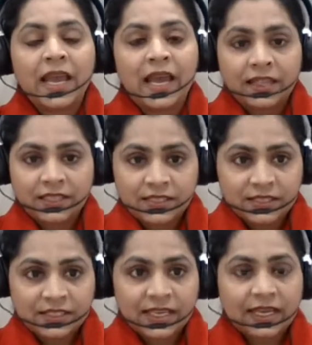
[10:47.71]
and this
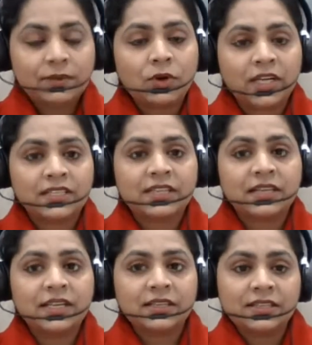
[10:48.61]
is exactly what I
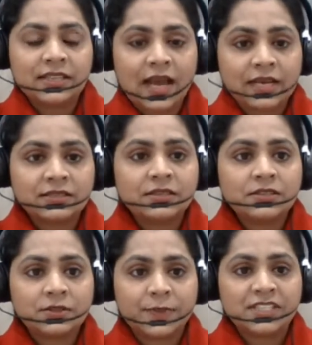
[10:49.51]
said, that this has
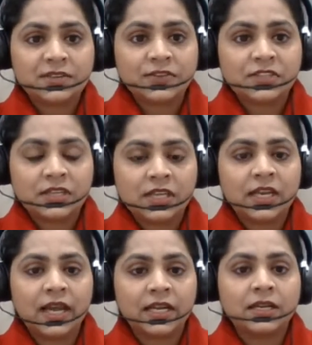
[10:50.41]
a
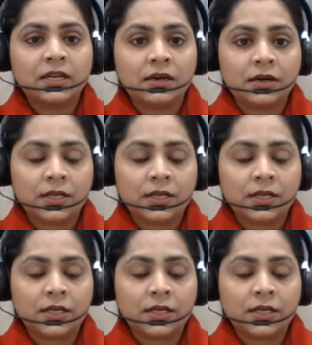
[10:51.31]
specificity and